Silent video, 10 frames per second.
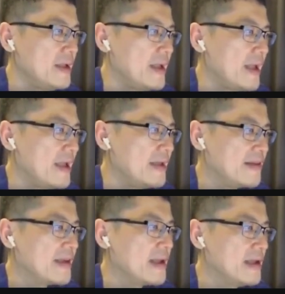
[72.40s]
and the
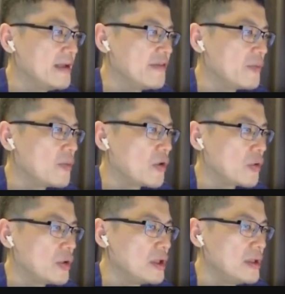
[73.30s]
seller is the
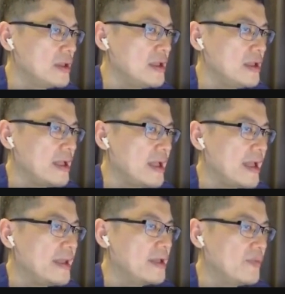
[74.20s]
borrower.
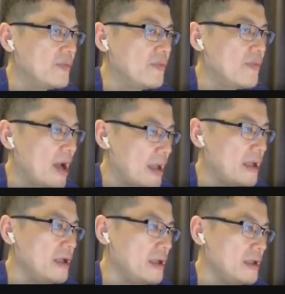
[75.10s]
And the
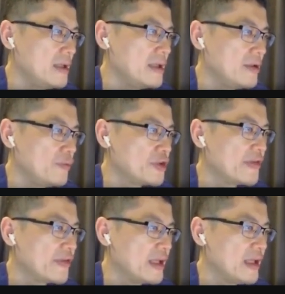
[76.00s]
buyer, which is
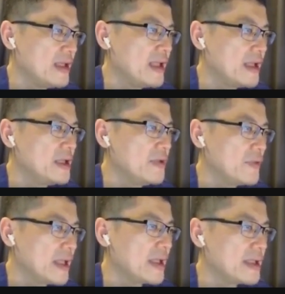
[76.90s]
the lender, will
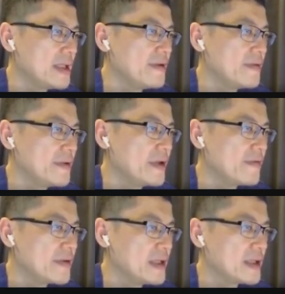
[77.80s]
take delivery of
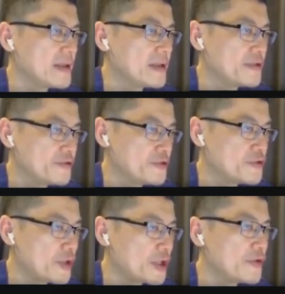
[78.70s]
the
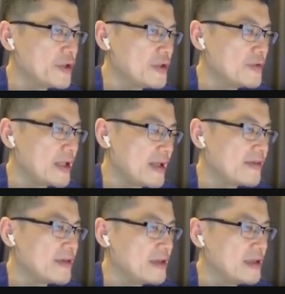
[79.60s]
Treasury note as
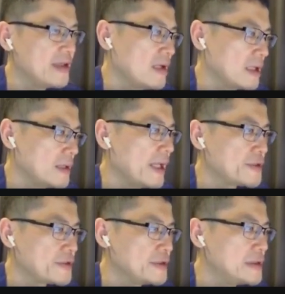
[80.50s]
a
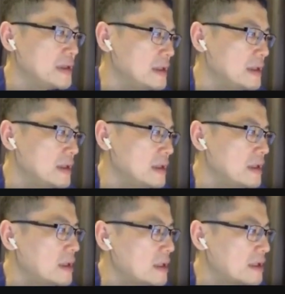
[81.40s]
collateral.
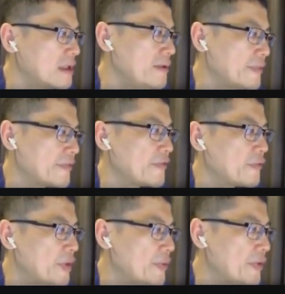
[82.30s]
The terms of the
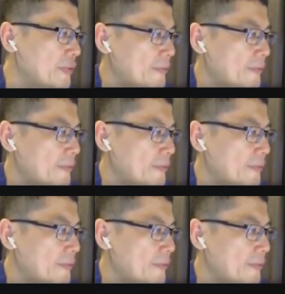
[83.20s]
repo